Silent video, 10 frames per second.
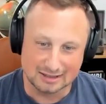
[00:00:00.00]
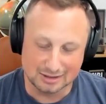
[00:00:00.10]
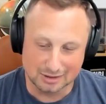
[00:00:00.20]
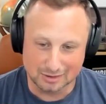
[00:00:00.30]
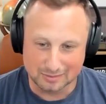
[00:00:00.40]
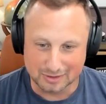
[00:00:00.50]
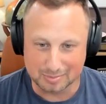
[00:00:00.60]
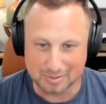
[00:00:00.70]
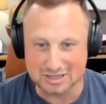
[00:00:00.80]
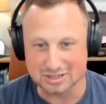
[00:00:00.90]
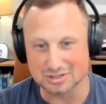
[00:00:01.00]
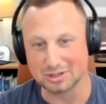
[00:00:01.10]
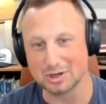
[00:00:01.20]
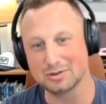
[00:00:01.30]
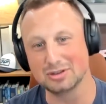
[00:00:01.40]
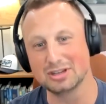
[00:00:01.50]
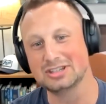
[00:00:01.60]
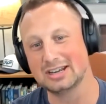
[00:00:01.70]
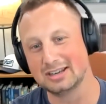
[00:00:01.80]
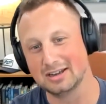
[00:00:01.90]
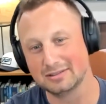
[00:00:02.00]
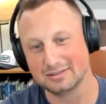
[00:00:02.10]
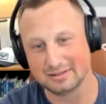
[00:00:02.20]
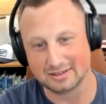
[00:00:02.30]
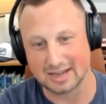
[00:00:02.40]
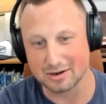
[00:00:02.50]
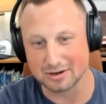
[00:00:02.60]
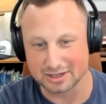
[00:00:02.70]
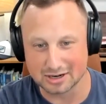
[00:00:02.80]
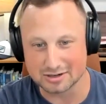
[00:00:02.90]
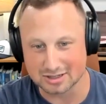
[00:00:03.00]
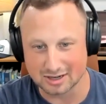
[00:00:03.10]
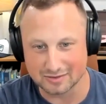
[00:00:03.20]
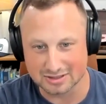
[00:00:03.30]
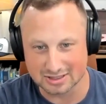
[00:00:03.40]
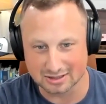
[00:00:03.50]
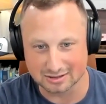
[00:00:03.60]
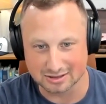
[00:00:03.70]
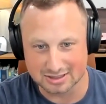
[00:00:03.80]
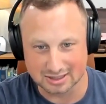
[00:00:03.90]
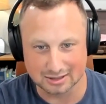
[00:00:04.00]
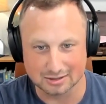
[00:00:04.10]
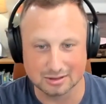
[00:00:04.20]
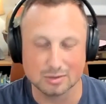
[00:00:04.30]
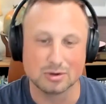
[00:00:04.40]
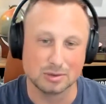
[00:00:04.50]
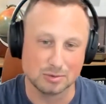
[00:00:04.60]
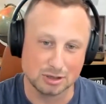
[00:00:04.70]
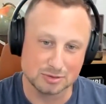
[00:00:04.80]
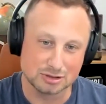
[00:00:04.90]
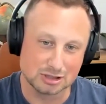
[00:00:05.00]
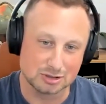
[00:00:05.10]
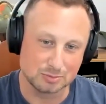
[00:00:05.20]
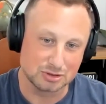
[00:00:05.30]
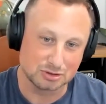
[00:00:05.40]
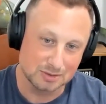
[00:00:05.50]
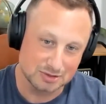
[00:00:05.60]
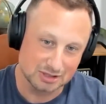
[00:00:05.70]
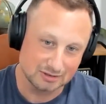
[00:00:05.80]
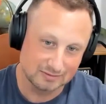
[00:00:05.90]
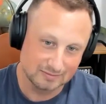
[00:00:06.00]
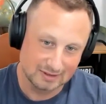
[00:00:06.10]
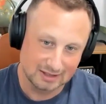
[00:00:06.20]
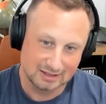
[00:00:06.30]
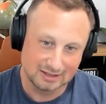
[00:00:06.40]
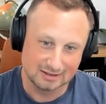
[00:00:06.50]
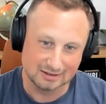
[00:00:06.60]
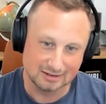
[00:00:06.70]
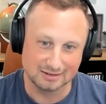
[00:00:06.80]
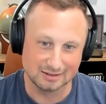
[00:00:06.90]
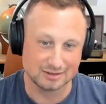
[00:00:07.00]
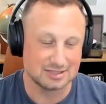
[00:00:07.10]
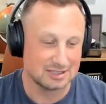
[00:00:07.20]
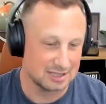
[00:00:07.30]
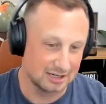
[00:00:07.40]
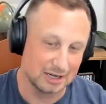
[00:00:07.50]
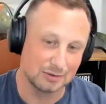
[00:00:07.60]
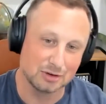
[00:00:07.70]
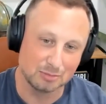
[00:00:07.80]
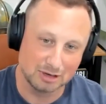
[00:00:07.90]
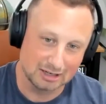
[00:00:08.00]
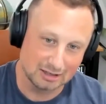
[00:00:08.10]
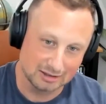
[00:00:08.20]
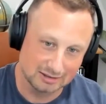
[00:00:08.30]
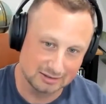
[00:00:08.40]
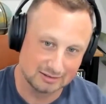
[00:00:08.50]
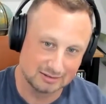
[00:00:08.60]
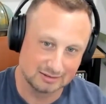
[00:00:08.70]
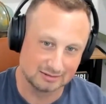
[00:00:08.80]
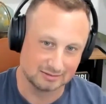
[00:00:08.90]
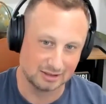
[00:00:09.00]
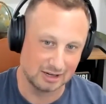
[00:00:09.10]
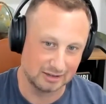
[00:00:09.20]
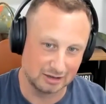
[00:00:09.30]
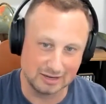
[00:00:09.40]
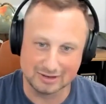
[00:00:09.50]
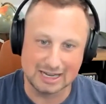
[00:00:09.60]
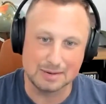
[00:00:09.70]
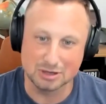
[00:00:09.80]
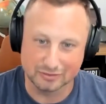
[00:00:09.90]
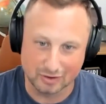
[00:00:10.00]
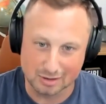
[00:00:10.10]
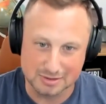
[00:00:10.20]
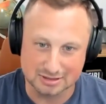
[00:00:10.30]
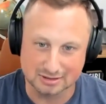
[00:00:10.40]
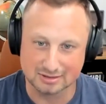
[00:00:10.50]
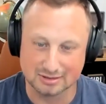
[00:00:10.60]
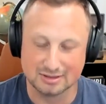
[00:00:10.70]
the patients are going to the checkout counter at the doctor's office and they're going to say, where do you want your prescription? They're going to say, send it down the road to Bradley. They're not even naming your pharmacy.